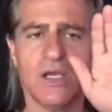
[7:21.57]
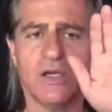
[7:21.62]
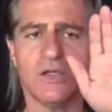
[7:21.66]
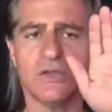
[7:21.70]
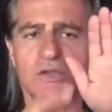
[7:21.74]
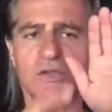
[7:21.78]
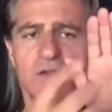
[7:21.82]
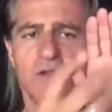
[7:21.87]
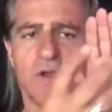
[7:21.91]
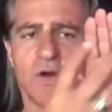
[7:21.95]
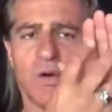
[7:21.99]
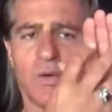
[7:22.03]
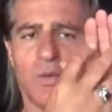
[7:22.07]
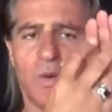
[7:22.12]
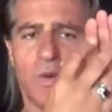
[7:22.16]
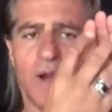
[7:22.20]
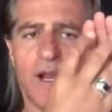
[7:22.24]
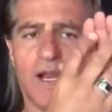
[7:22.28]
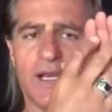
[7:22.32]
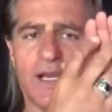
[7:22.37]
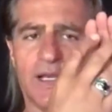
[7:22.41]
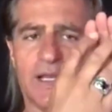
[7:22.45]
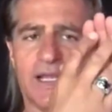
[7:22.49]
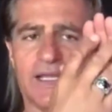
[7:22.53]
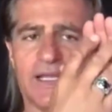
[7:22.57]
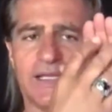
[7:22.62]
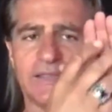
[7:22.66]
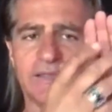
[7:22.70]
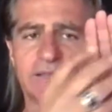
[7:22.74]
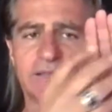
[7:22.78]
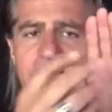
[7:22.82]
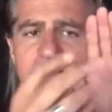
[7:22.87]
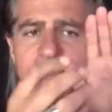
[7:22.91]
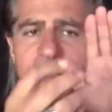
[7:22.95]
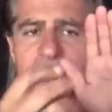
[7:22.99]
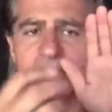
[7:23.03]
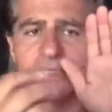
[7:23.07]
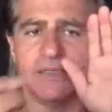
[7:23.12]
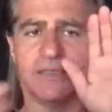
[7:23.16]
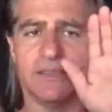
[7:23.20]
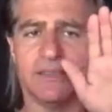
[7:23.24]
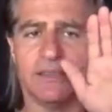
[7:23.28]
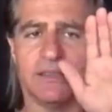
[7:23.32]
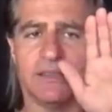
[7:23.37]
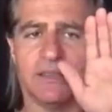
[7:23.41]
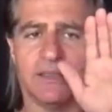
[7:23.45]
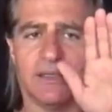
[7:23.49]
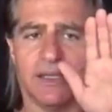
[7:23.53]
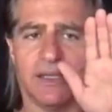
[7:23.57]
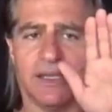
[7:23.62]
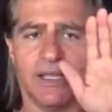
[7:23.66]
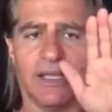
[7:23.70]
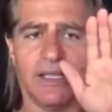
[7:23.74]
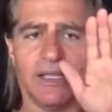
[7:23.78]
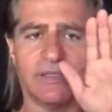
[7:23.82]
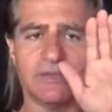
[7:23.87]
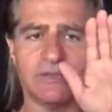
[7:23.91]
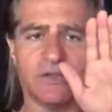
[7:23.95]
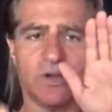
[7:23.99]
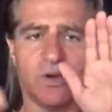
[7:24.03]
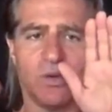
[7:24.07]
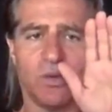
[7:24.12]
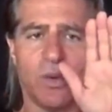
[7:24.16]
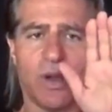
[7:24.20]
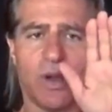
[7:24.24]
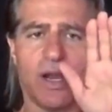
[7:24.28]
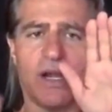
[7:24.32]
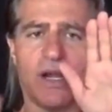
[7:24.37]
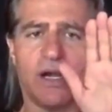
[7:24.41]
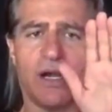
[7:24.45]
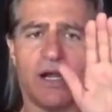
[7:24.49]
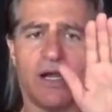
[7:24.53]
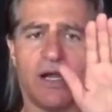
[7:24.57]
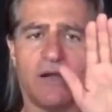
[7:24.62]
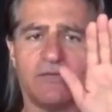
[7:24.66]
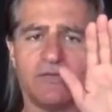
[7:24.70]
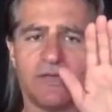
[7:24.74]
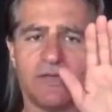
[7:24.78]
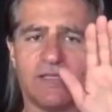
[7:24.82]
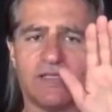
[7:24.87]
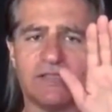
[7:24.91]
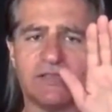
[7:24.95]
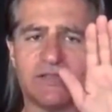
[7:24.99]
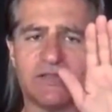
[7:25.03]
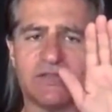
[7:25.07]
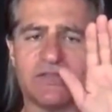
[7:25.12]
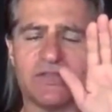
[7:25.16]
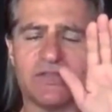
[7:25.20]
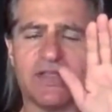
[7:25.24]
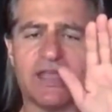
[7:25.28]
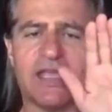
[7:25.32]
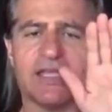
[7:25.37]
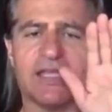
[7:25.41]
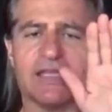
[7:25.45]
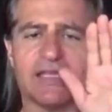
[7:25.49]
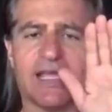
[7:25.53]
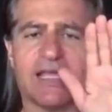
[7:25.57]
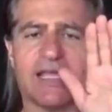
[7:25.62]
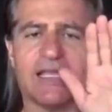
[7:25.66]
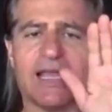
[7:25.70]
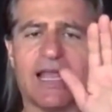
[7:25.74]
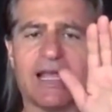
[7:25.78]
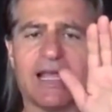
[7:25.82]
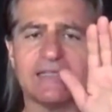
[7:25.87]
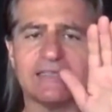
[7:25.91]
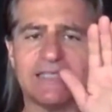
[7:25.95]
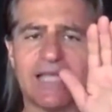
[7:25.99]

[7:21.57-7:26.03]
The awareness is aware of this thing that has